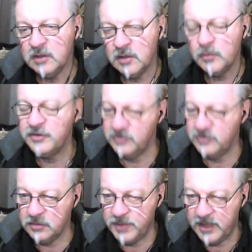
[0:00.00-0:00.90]
which is all
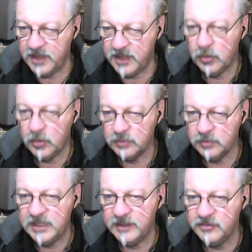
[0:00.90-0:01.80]
about old
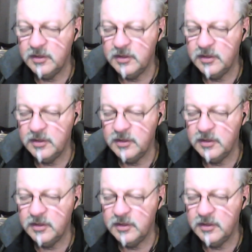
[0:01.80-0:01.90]
energy,